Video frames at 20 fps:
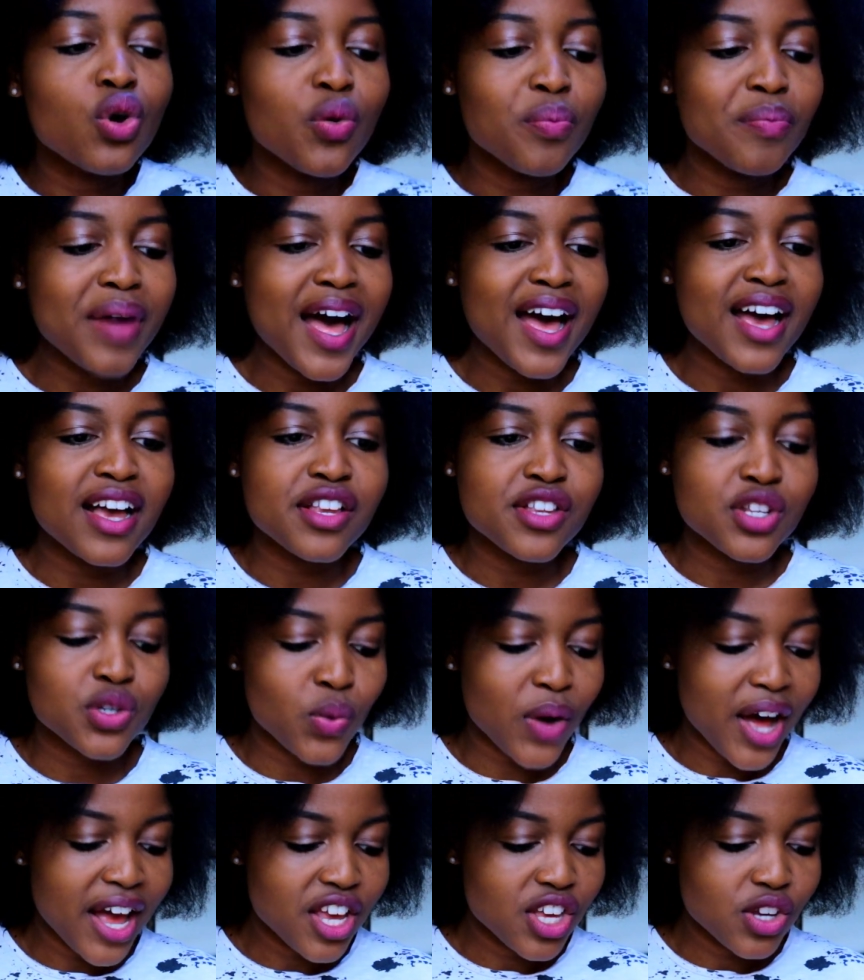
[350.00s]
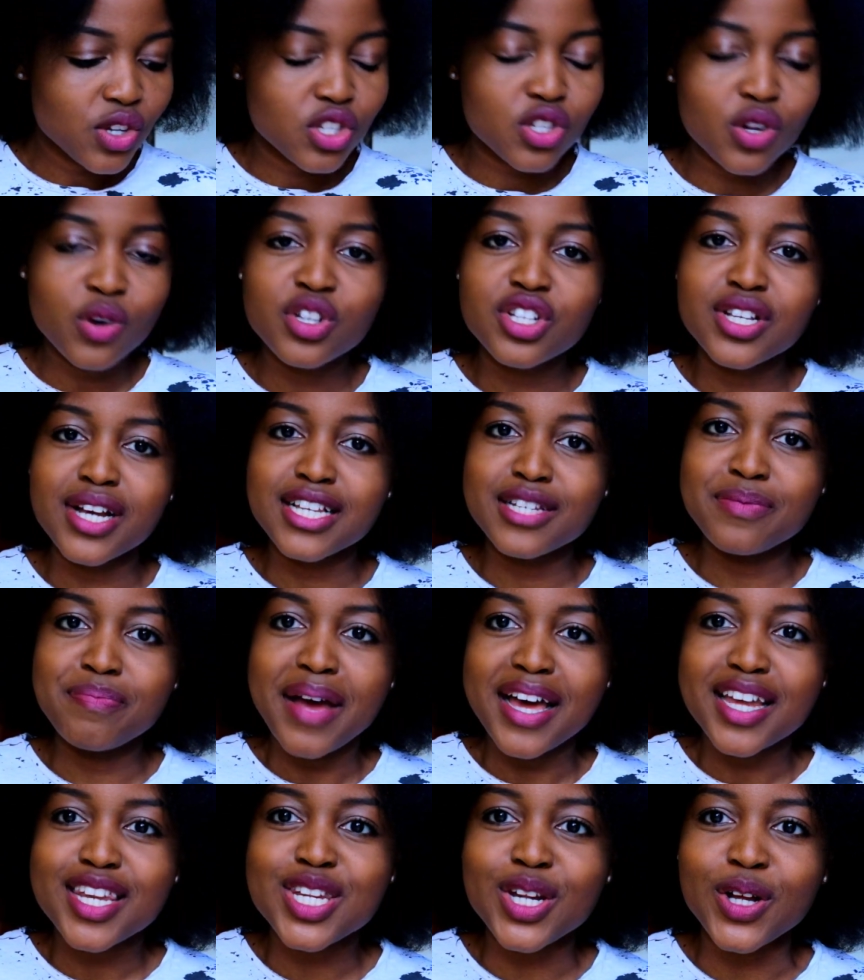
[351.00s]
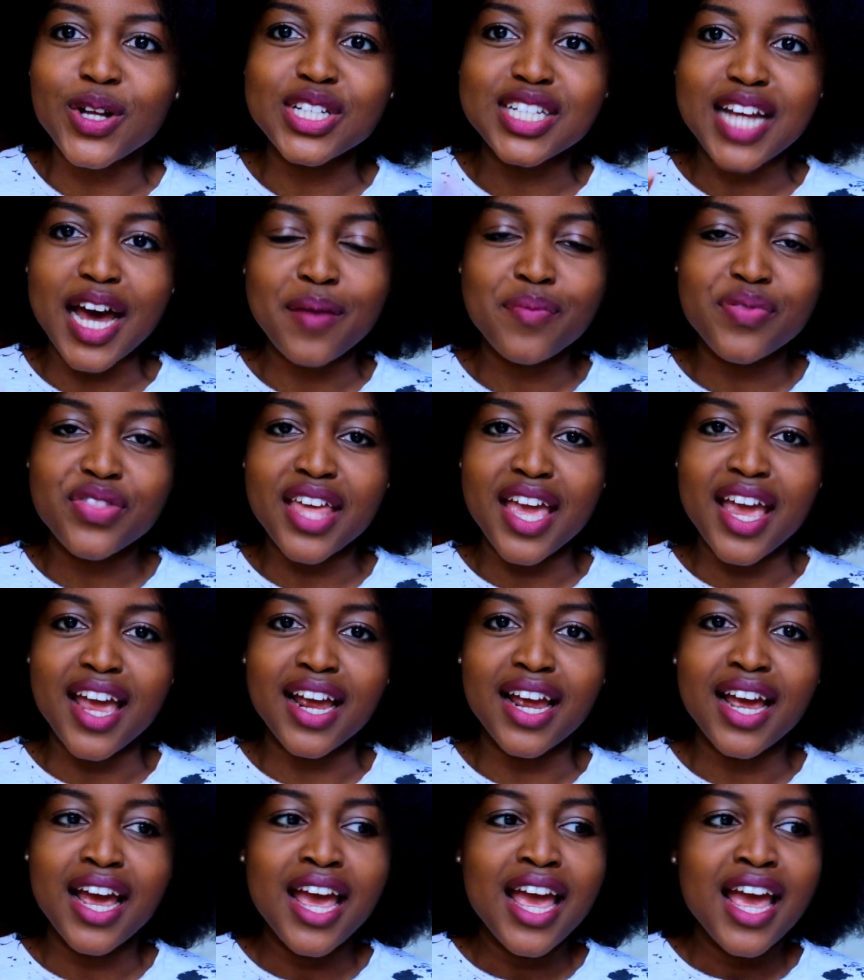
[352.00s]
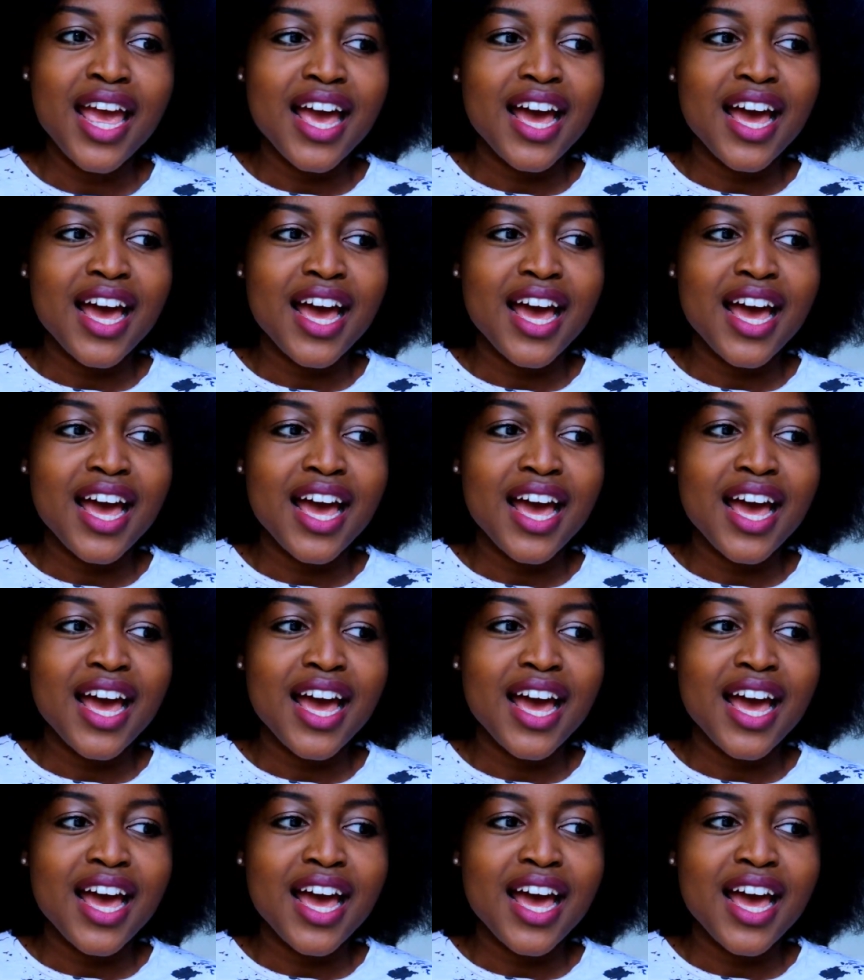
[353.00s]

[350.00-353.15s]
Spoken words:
much. Why are you so judgmental type thing?